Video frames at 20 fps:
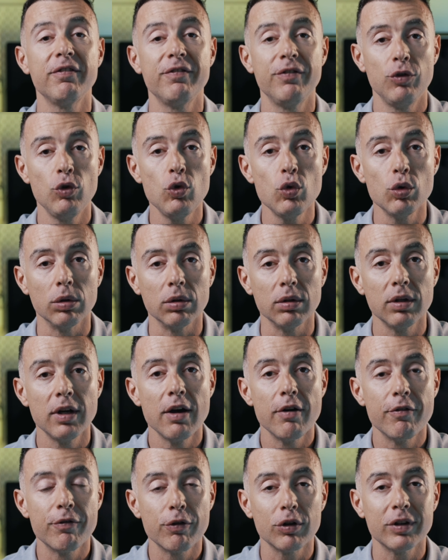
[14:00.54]
fuel
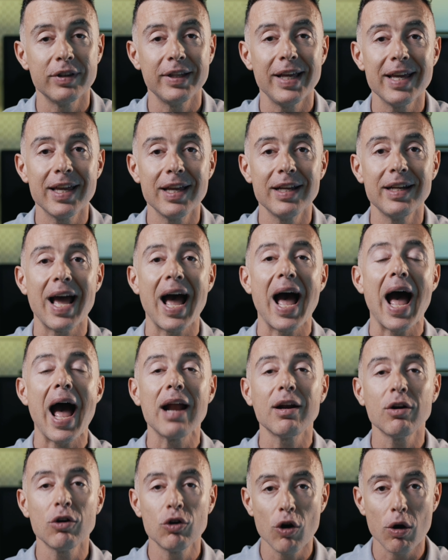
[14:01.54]
for taking
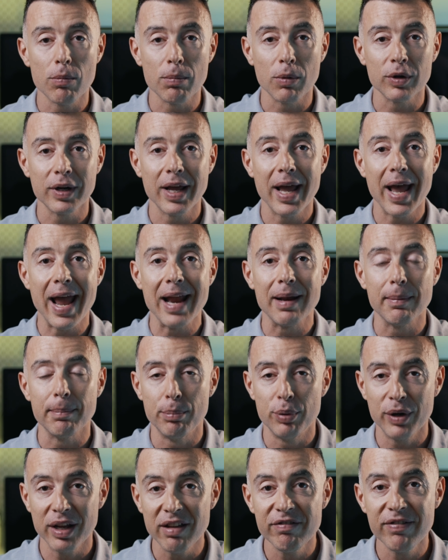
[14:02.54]
uncommon
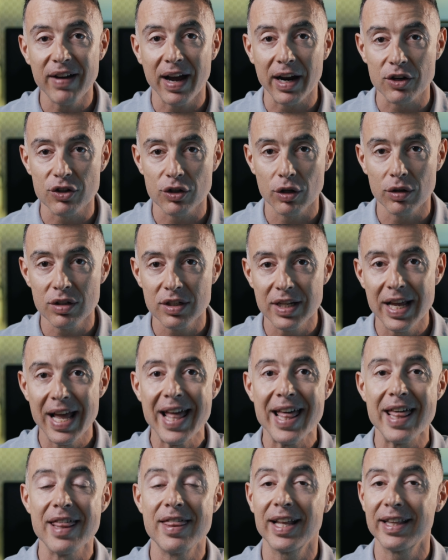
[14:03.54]
and brave actions
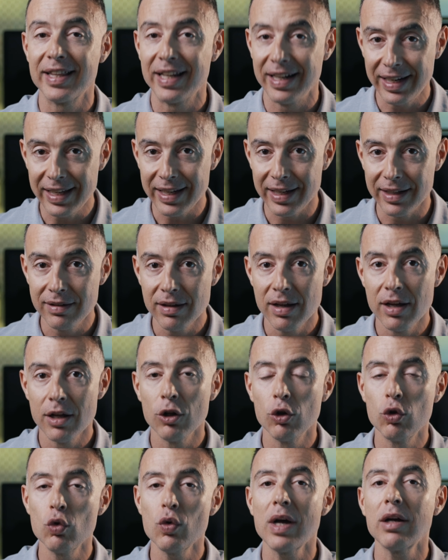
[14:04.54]
that lead
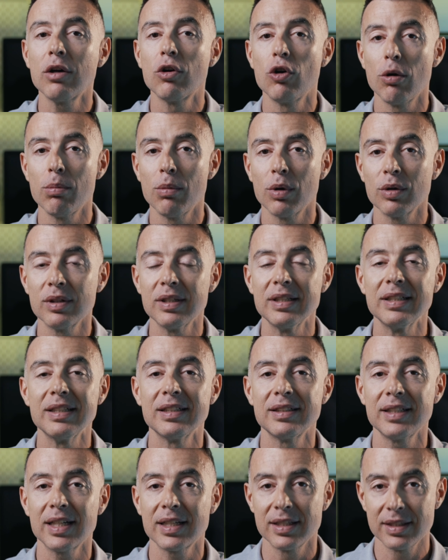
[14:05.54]
to uncommon
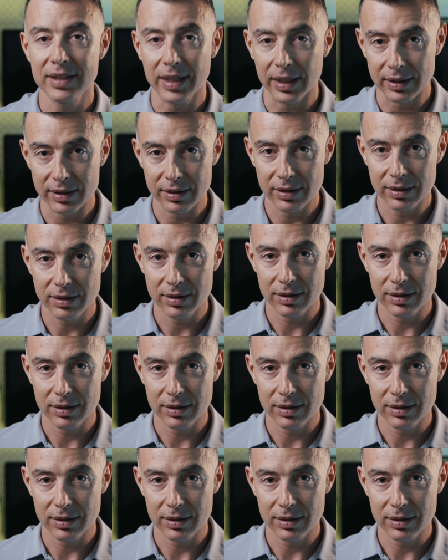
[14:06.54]
success.